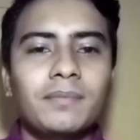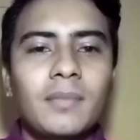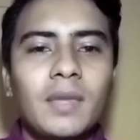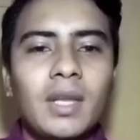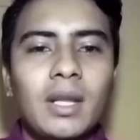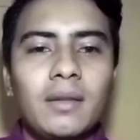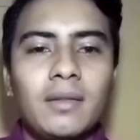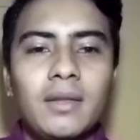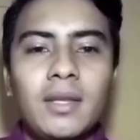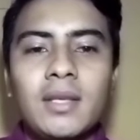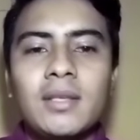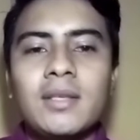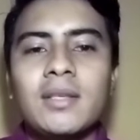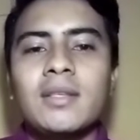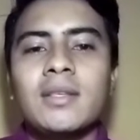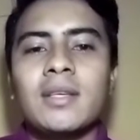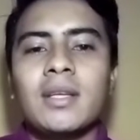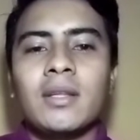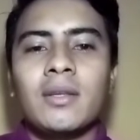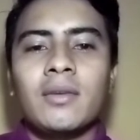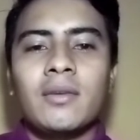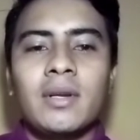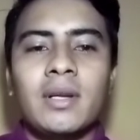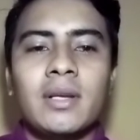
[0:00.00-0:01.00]
This is
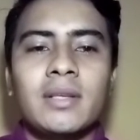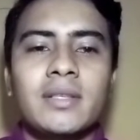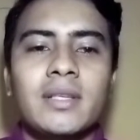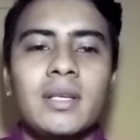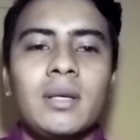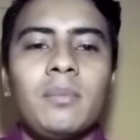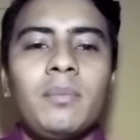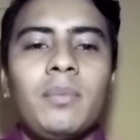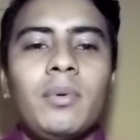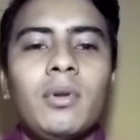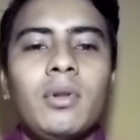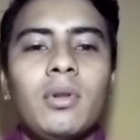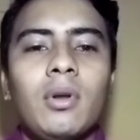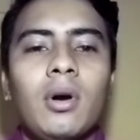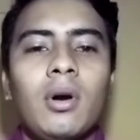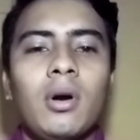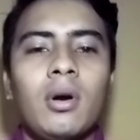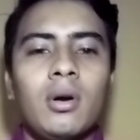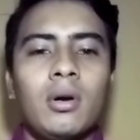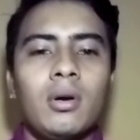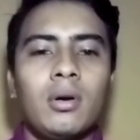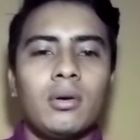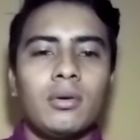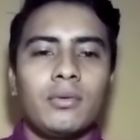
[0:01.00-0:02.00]
another example
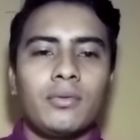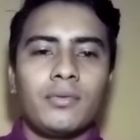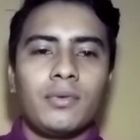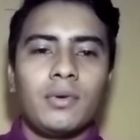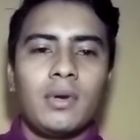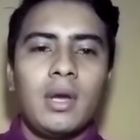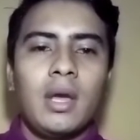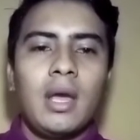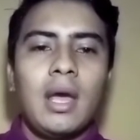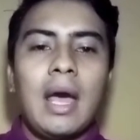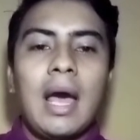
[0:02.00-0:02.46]
of